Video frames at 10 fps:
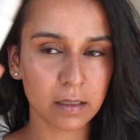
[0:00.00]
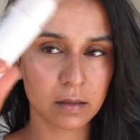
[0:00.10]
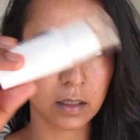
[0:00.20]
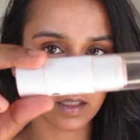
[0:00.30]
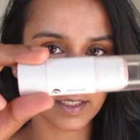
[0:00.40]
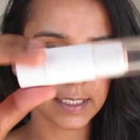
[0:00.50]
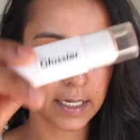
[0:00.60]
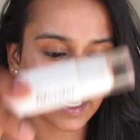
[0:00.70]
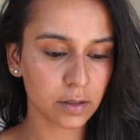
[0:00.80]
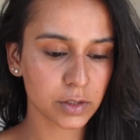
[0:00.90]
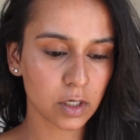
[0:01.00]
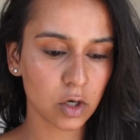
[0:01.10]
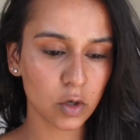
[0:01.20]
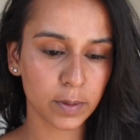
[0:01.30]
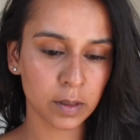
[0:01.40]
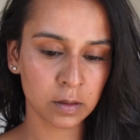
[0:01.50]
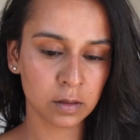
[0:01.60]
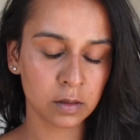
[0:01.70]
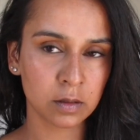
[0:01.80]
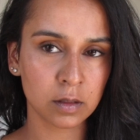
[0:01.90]
The Glossier Haloscope,
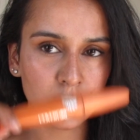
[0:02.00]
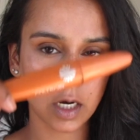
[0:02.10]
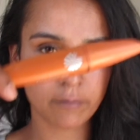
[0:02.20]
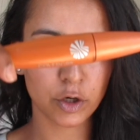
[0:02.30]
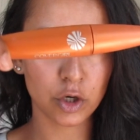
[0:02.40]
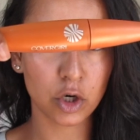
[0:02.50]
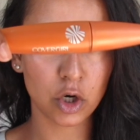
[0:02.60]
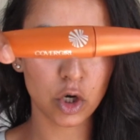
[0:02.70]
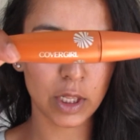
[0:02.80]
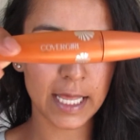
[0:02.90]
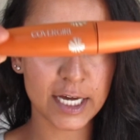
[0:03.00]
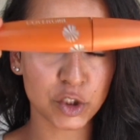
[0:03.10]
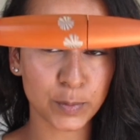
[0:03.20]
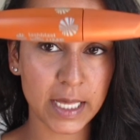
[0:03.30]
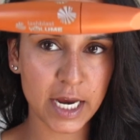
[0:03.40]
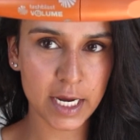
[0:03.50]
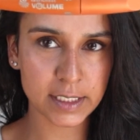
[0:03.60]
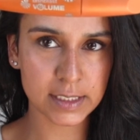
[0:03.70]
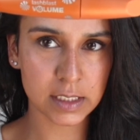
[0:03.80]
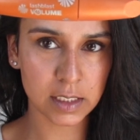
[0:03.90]
Covergirl
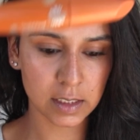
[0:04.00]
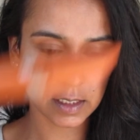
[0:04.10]
Lashblast,